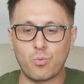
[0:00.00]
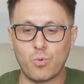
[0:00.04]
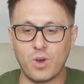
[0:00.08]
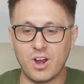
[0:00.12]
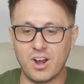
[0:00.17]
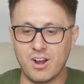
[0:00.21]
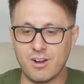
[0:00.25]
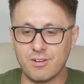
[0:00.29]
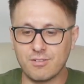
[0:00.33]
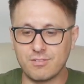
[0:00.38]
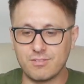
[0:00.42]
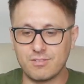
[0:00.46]

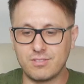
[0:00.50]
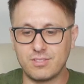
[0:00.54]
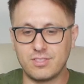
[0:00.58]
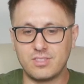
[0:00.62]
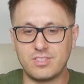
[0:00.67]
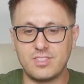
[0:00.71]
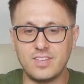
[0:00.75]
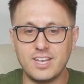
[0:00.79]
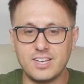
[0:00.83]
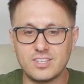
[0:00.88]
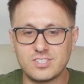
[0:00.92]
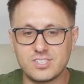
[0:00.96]
where
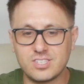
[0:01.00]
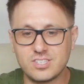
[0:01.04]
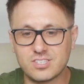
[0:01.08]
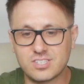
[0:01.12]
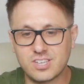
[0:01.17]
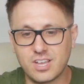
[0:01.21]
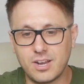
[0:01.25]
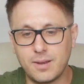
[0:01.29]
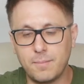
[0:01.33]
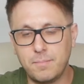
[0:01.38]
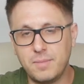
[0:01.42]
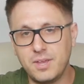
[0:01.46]
this is
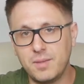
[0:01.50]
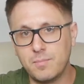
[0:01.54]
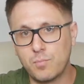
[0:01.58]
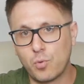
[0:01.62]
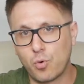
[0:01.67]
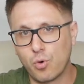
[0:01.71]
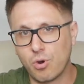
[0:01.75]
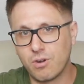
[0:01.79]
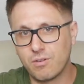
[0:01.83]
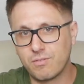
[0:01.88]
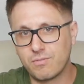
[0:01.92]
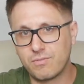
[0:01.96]
going to be
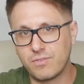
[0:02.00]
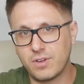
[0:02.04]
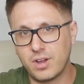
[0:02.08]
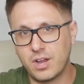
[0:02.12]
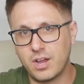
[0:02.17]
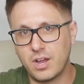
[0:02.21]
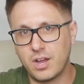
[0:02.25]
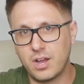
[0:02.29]
more of,